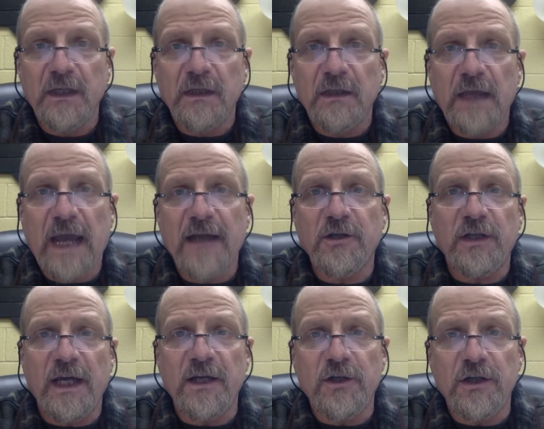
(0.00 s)
The
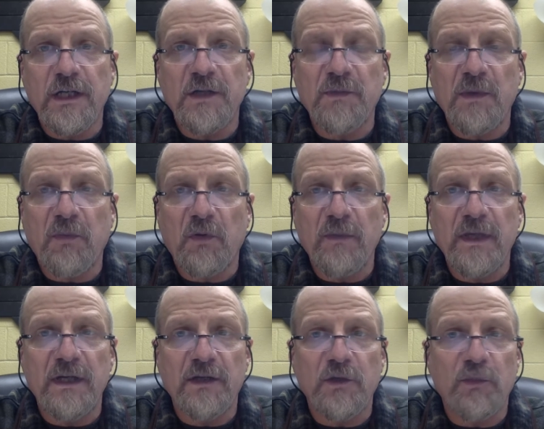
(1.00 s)
agitation has been
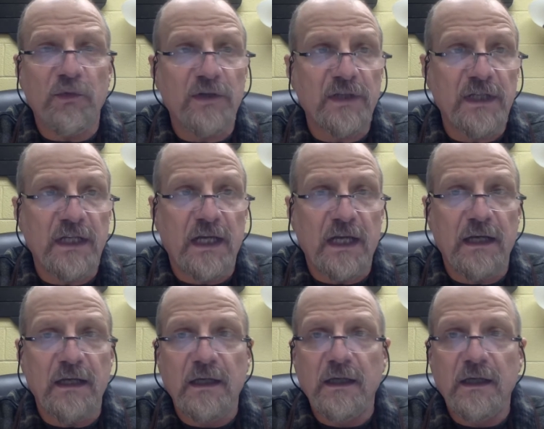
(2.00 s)
permitted to proceed